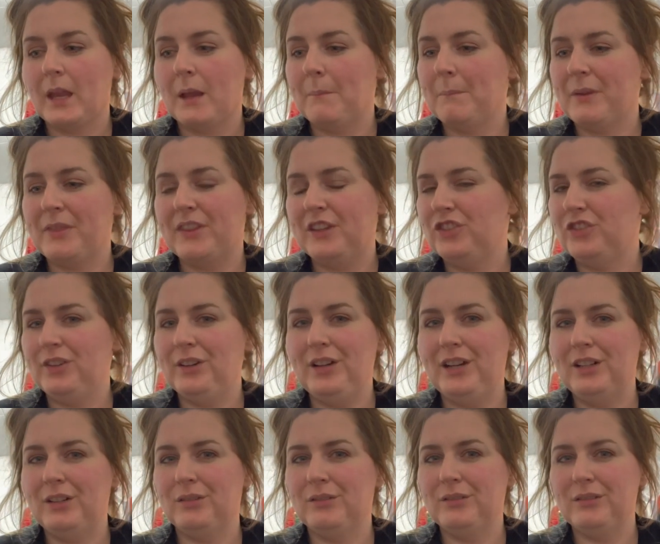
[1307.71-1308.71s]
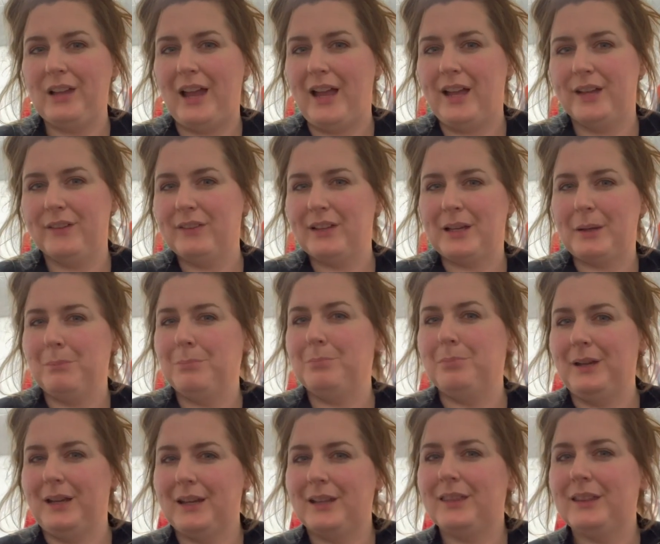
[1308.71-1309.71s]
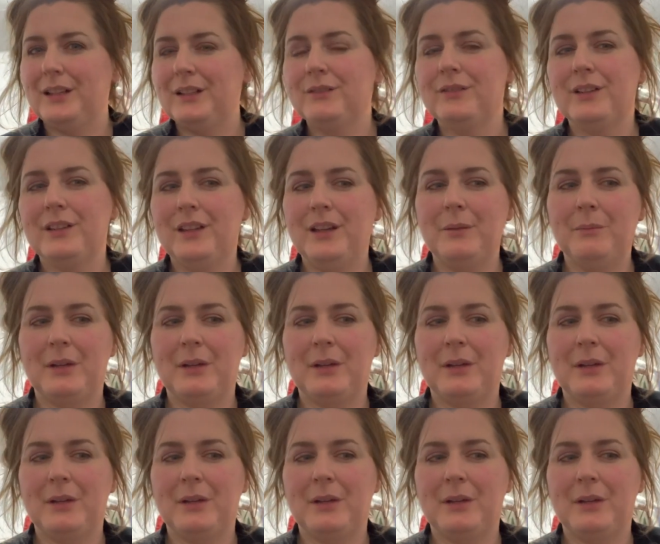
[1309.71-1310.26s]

but this year I don't have like a big thing for them.